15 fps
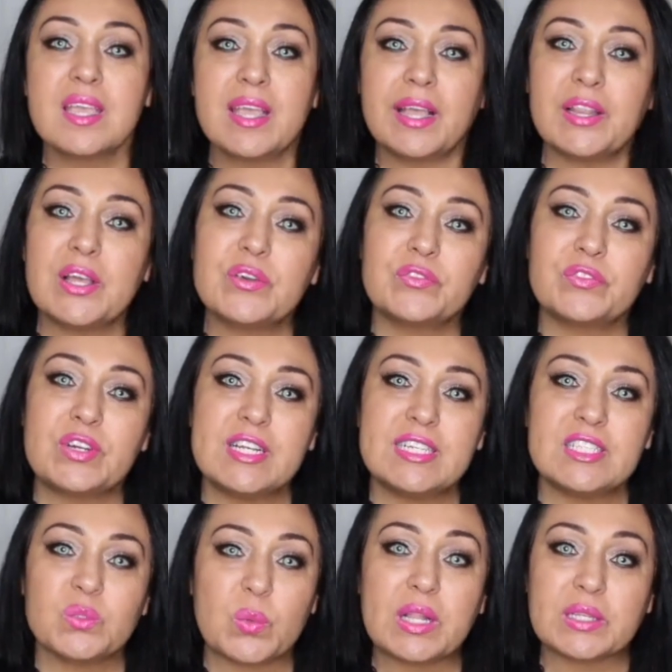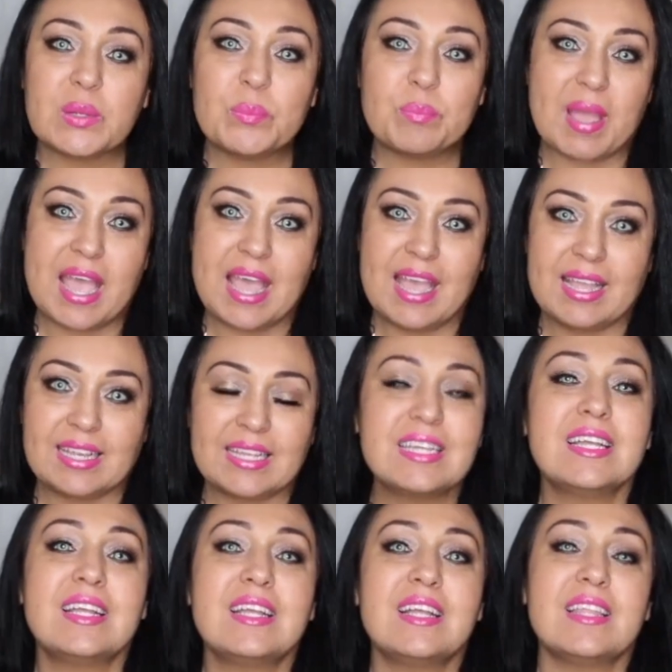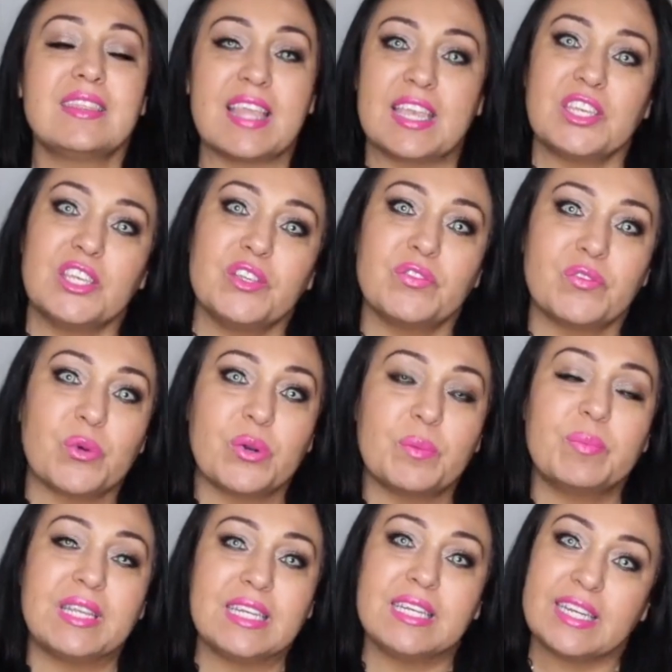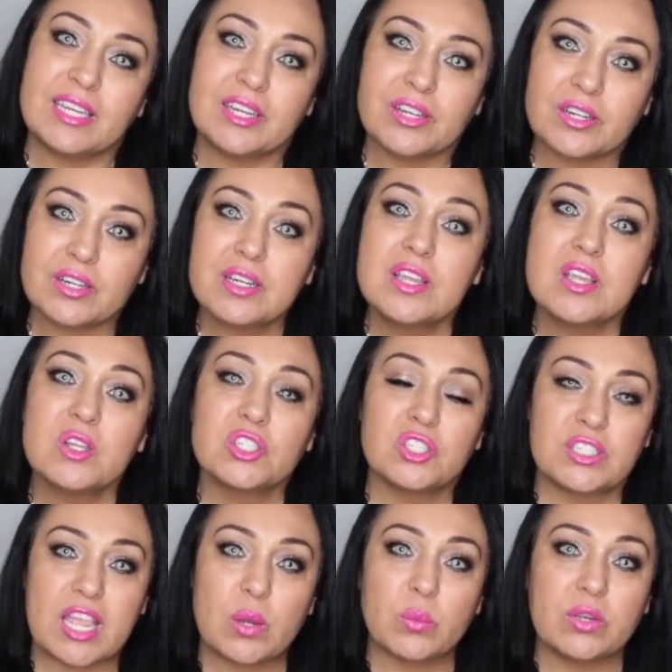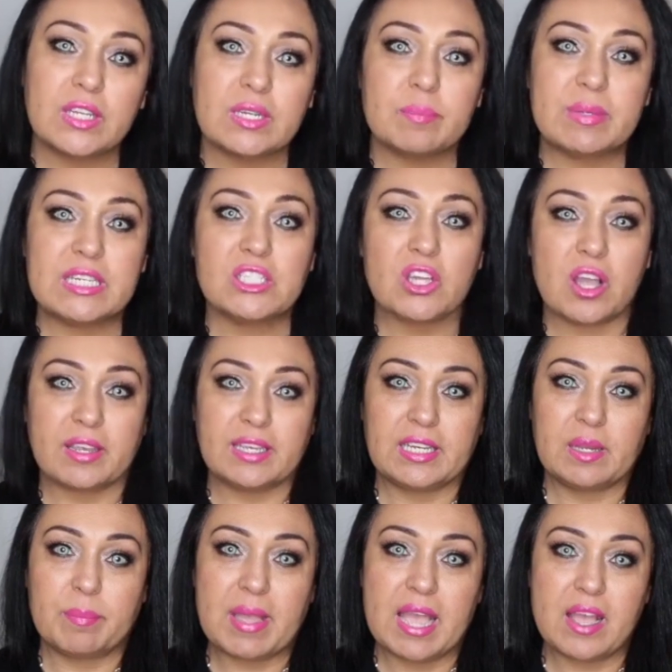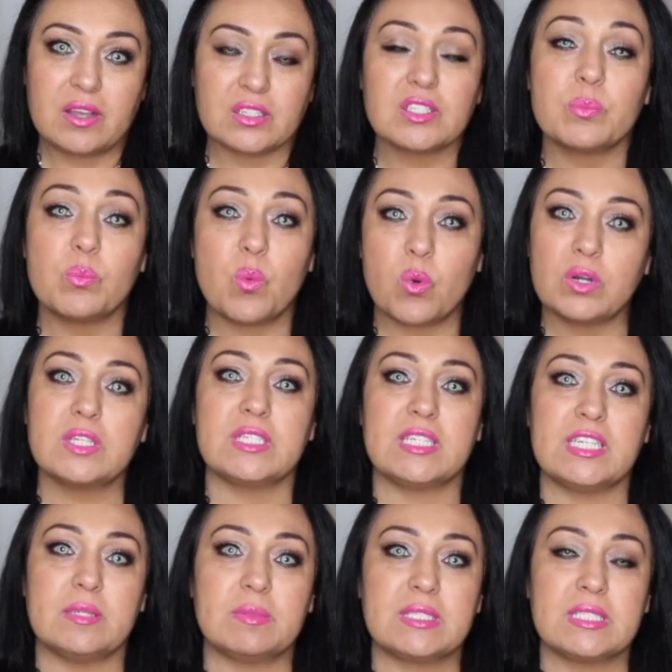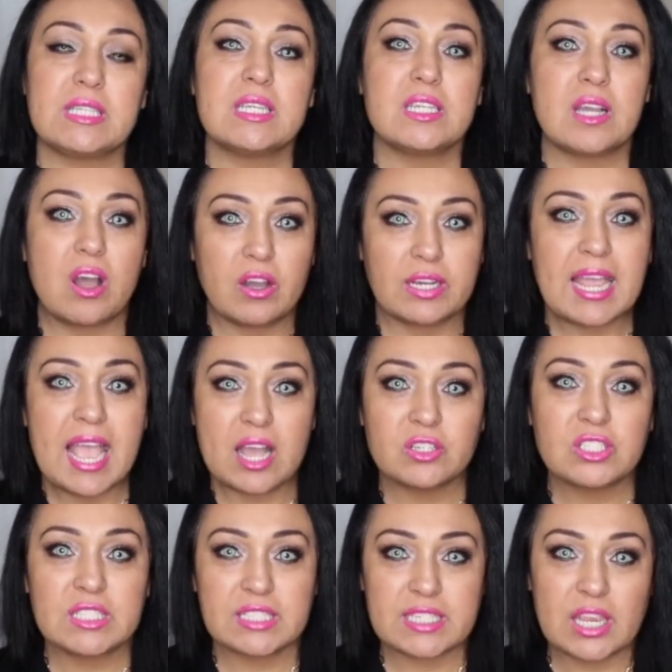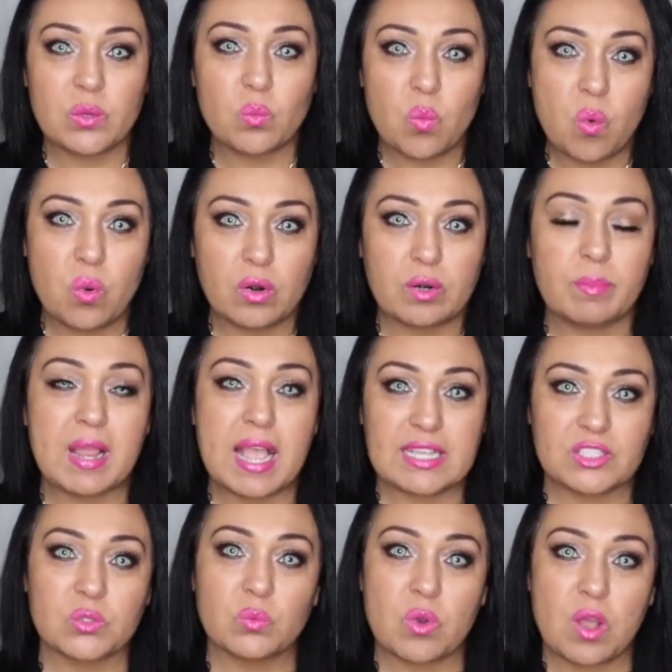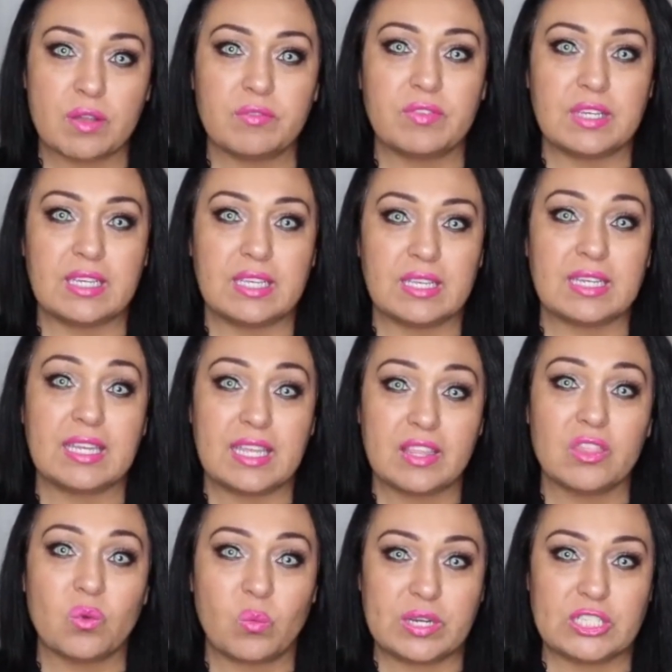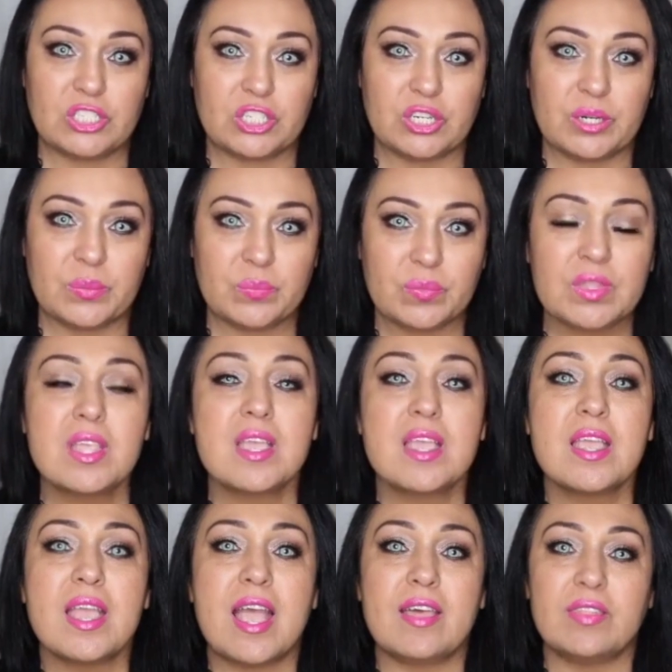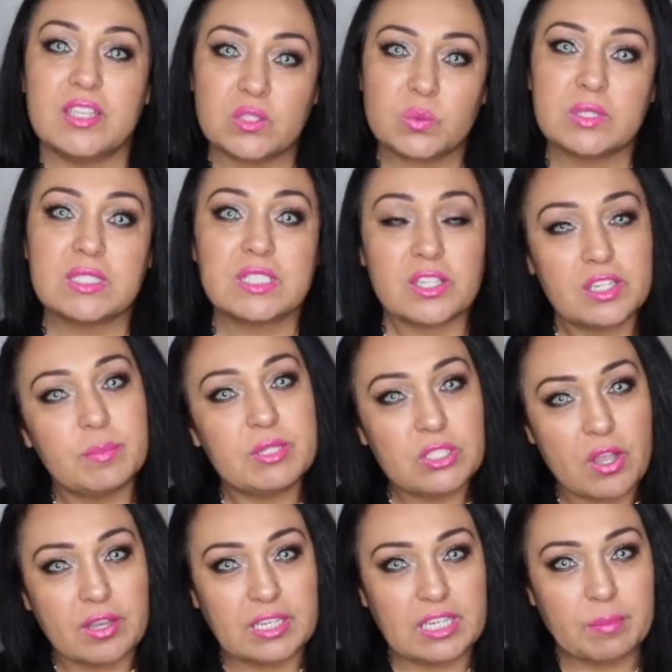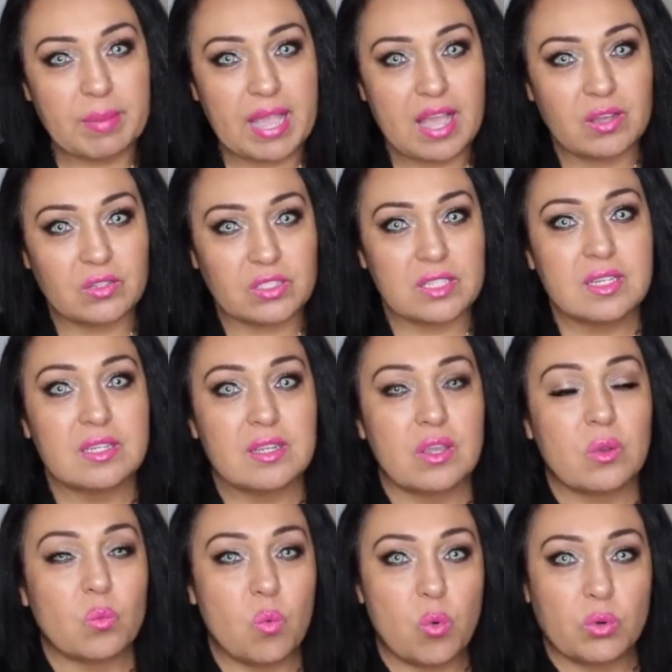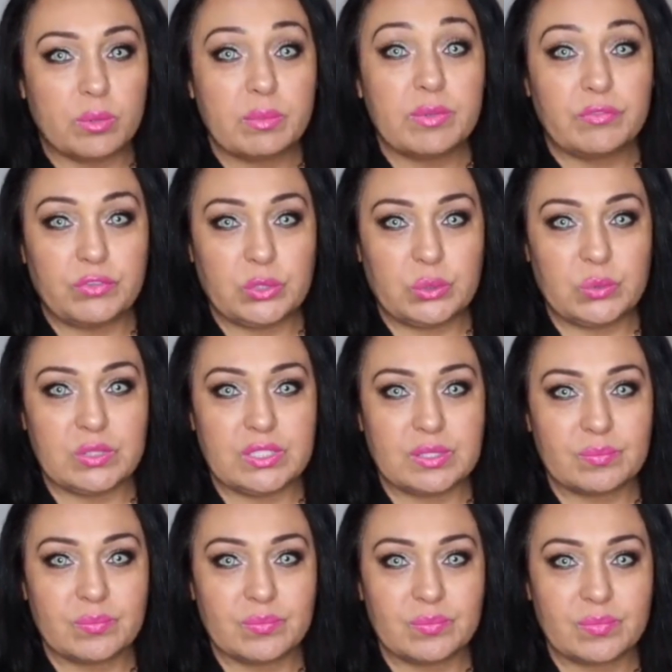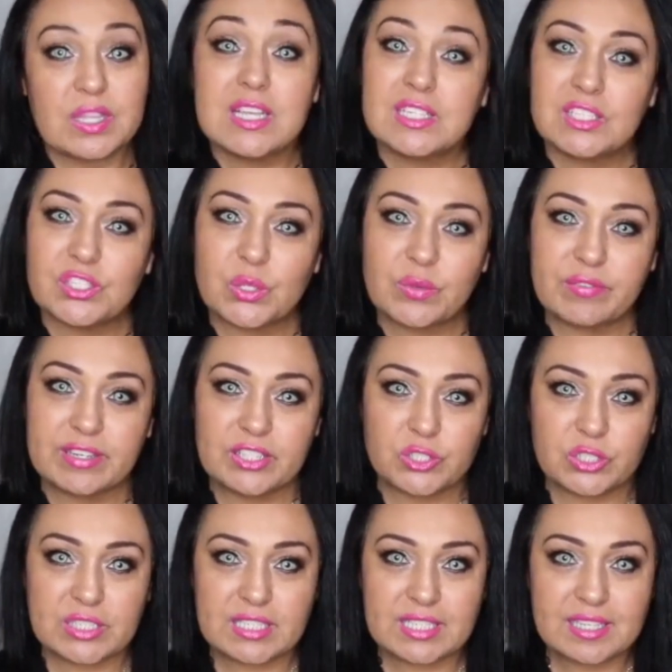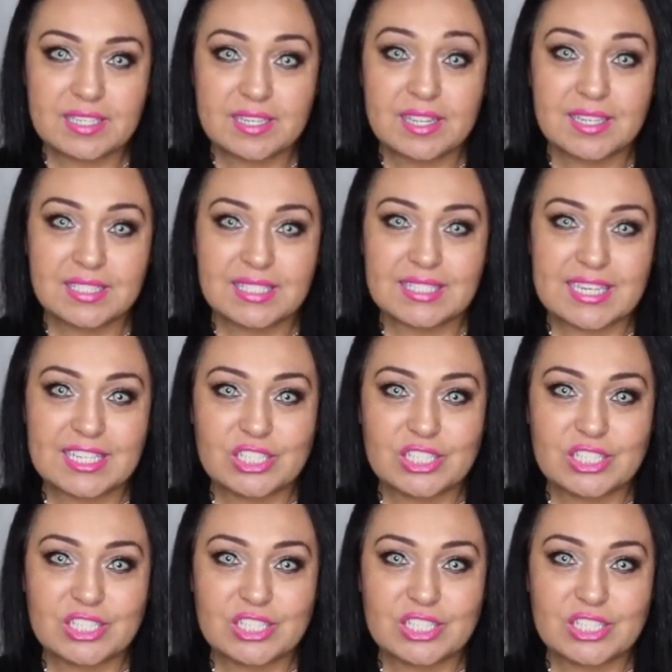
Hello friends, welcome back. Thank you for being here. Today we're going to be talking about more tips on how to stay warm as a raw vegan in the winter. And this one's going to be talking about warm foods. So if you're interested, stay